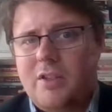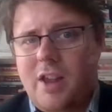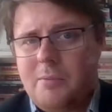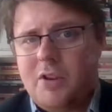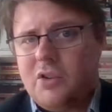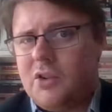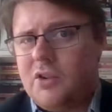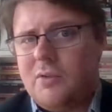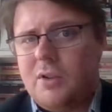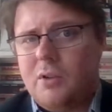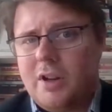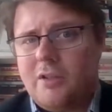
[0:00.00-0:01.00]
damage which we're
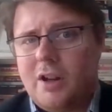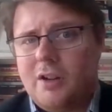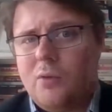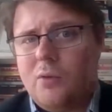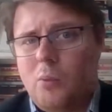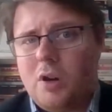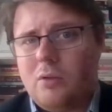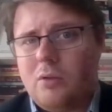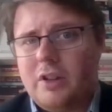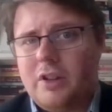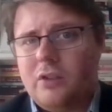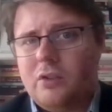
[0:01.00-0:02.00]
doing around the
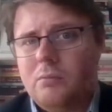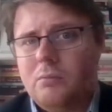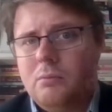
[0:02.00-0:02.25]
world is